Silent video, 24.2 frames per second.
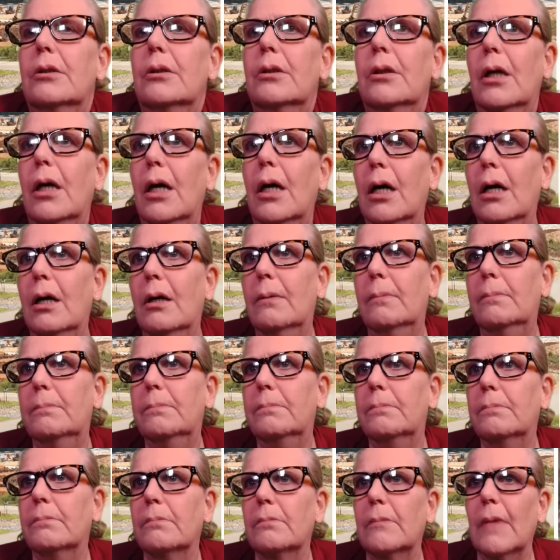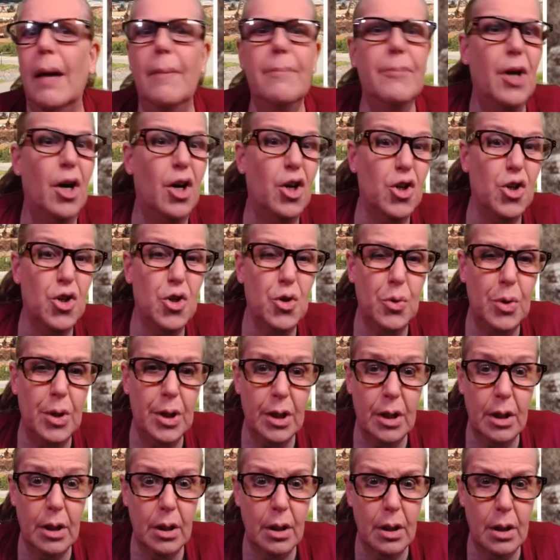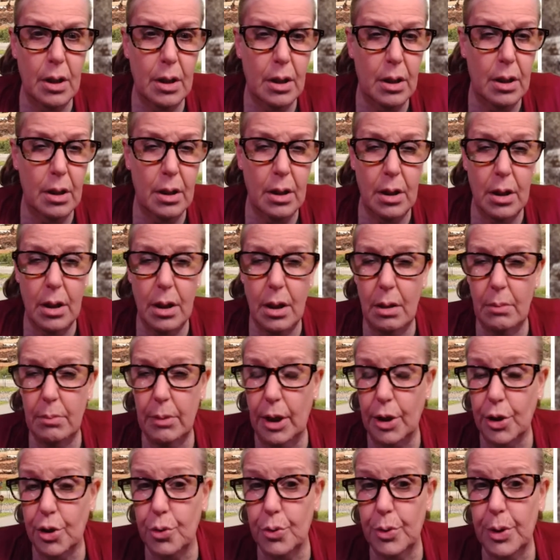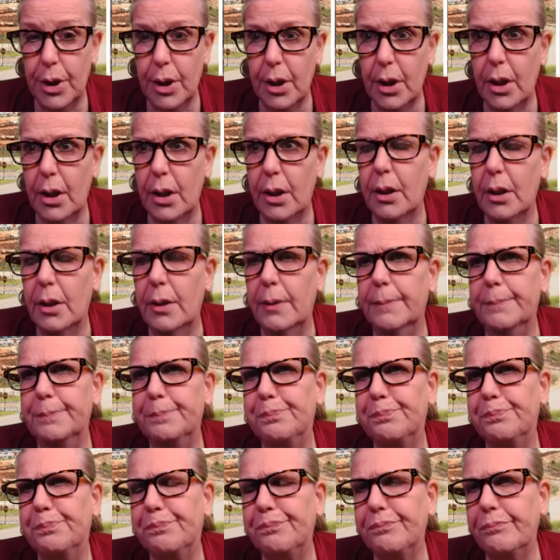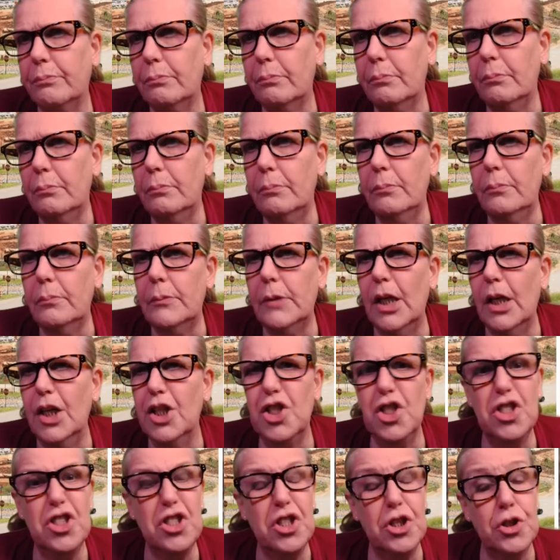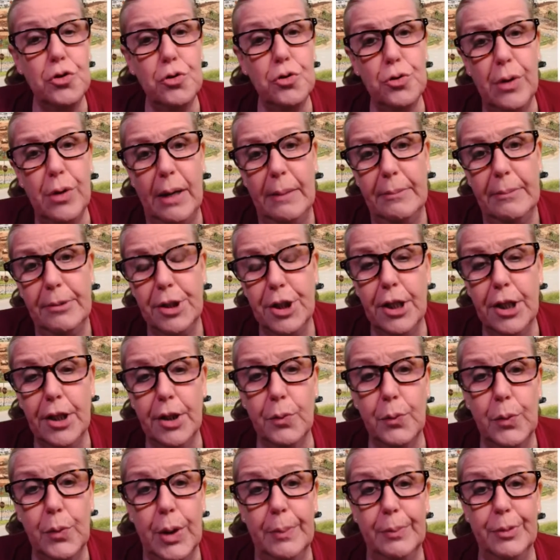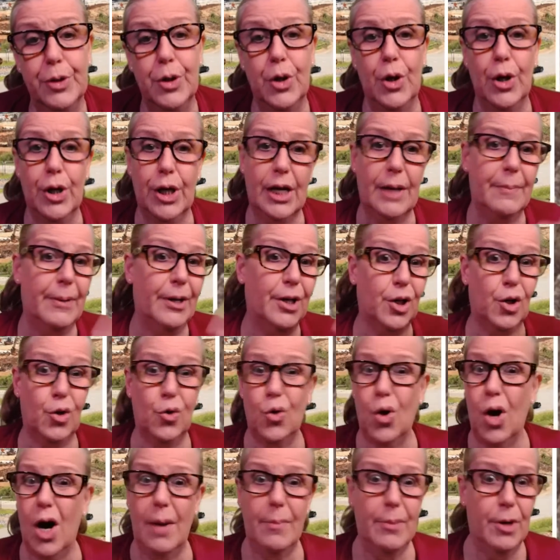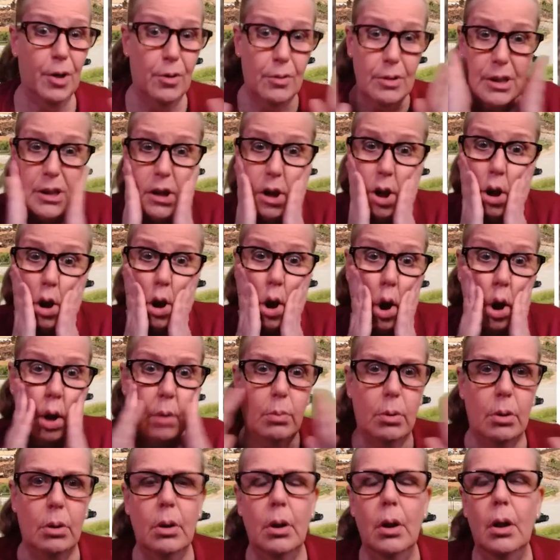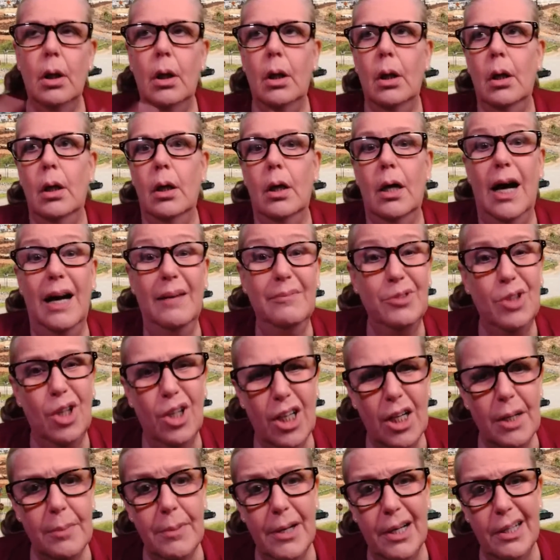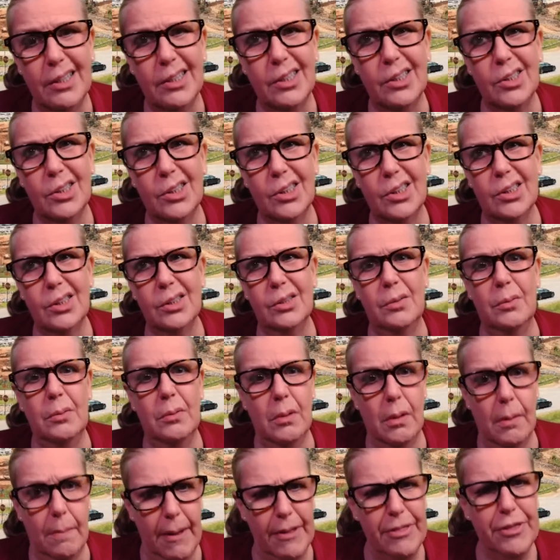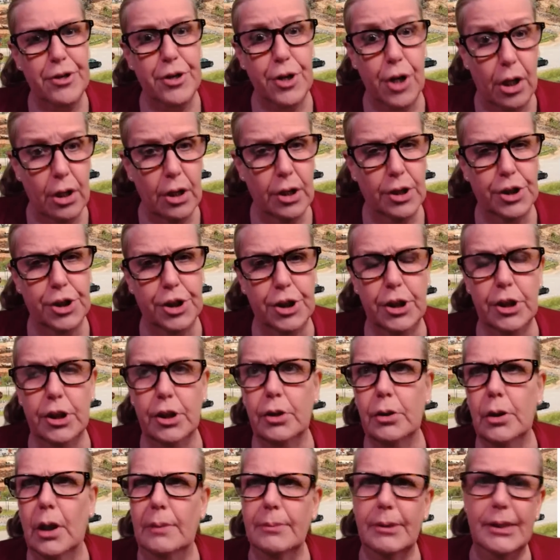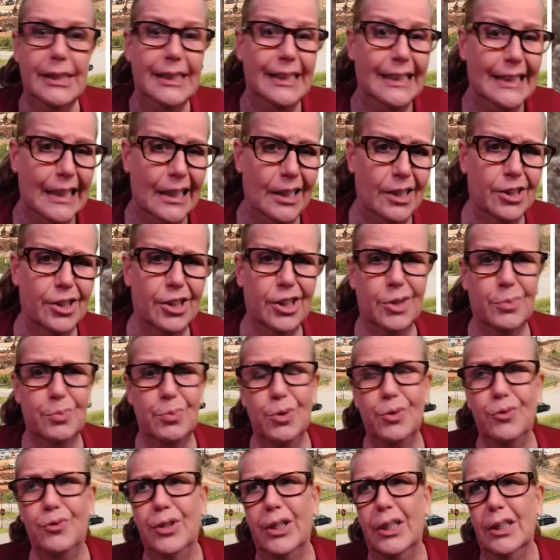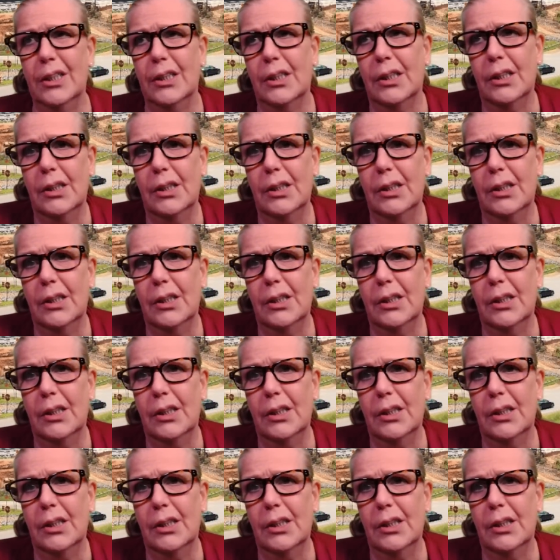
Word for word: Um, I'm not doing, uh, I'm not doing a um, just a true crime channel where I'm talking about a crime and I was not a terrible? I'm talking about methodology, crime scene analysis, profiling.